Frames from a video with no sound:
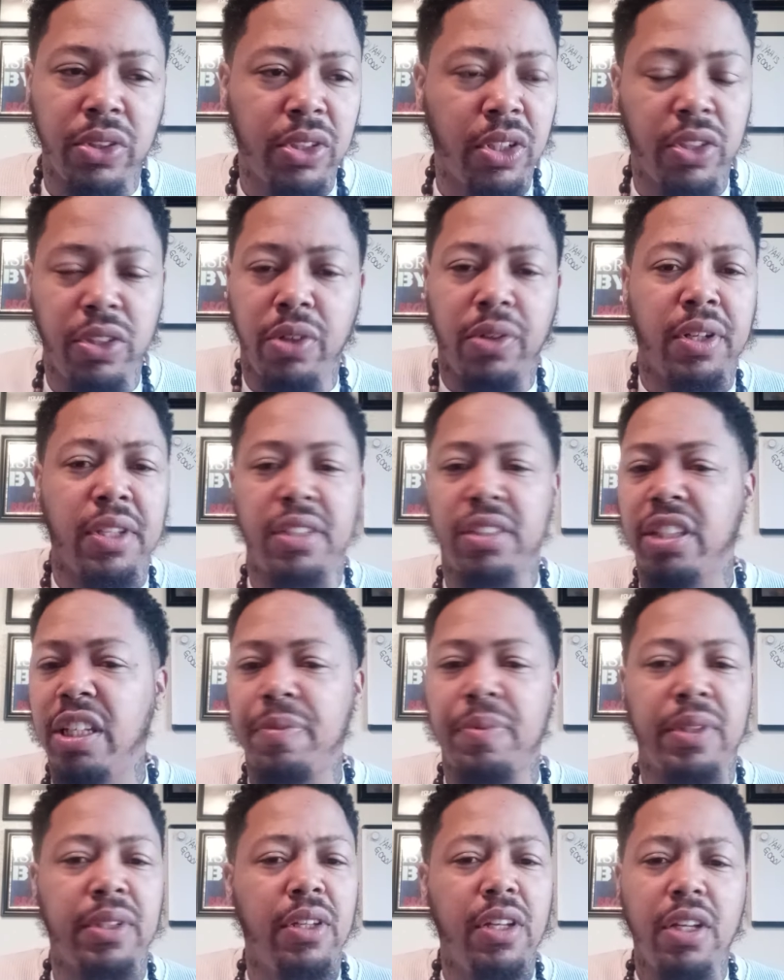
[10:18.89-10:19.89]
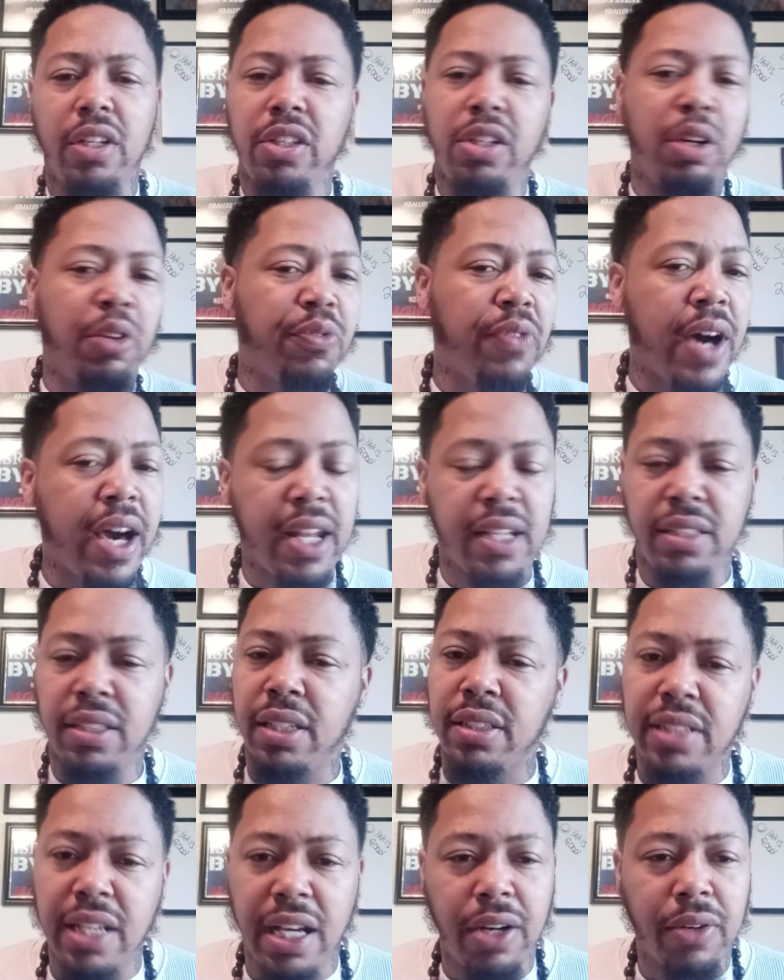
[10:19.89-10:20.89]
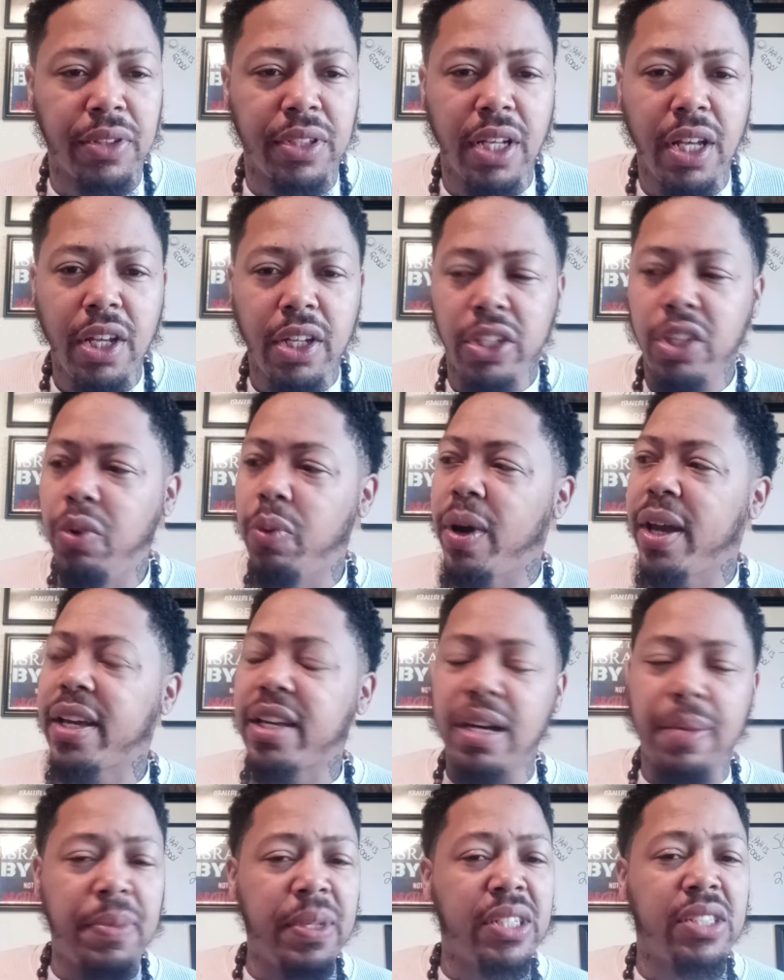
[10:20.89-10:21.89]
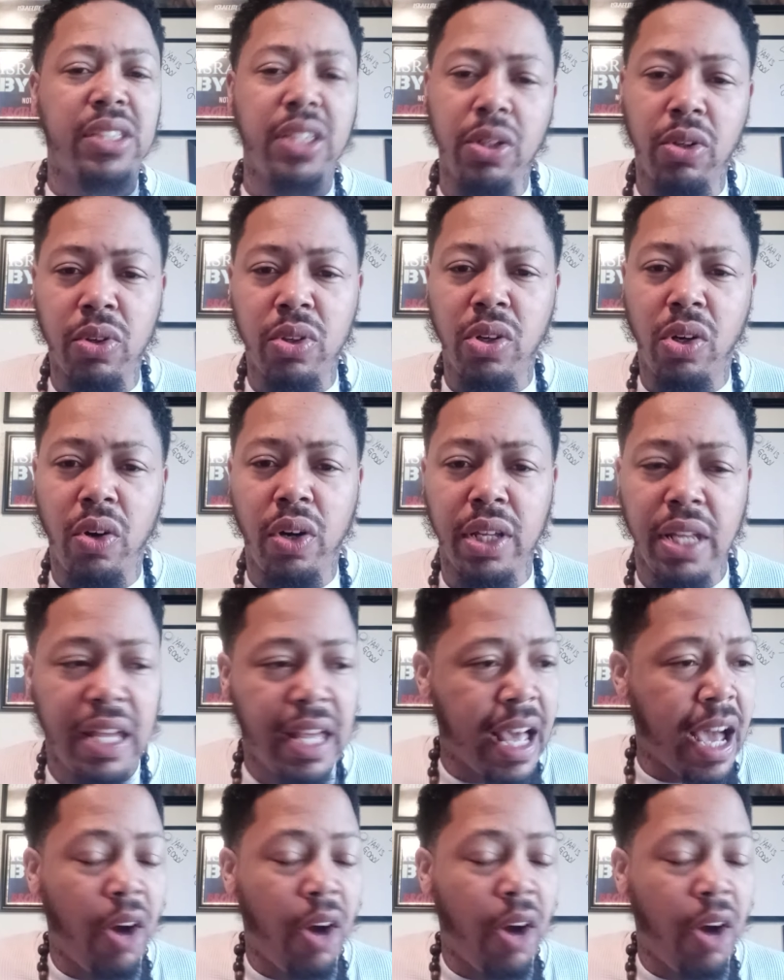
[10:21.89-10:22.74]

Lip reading: You know, you only sleeping, 5 to 6 hours. You wake up, it's still going.